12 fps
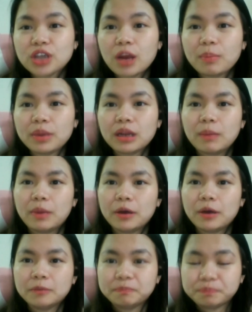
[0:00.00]
a bit about,
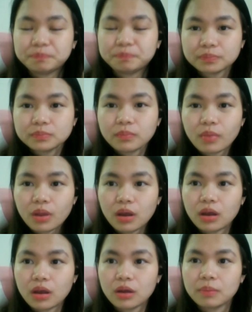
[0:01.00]

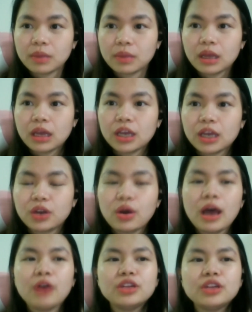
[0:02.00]

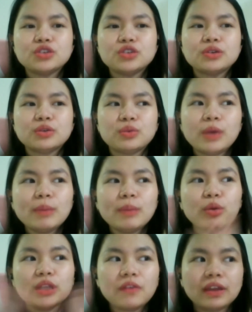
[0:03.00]
what
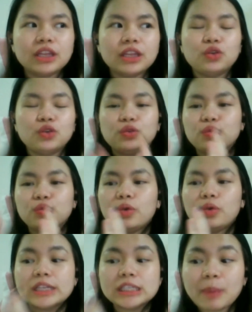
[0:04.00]
motivated you to or
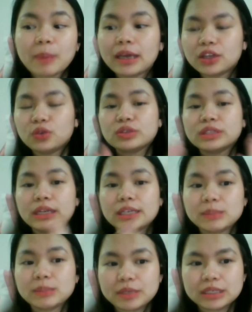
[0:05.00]
inspired you to start
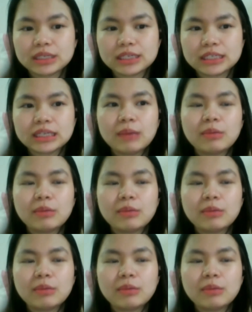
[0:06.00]
this business?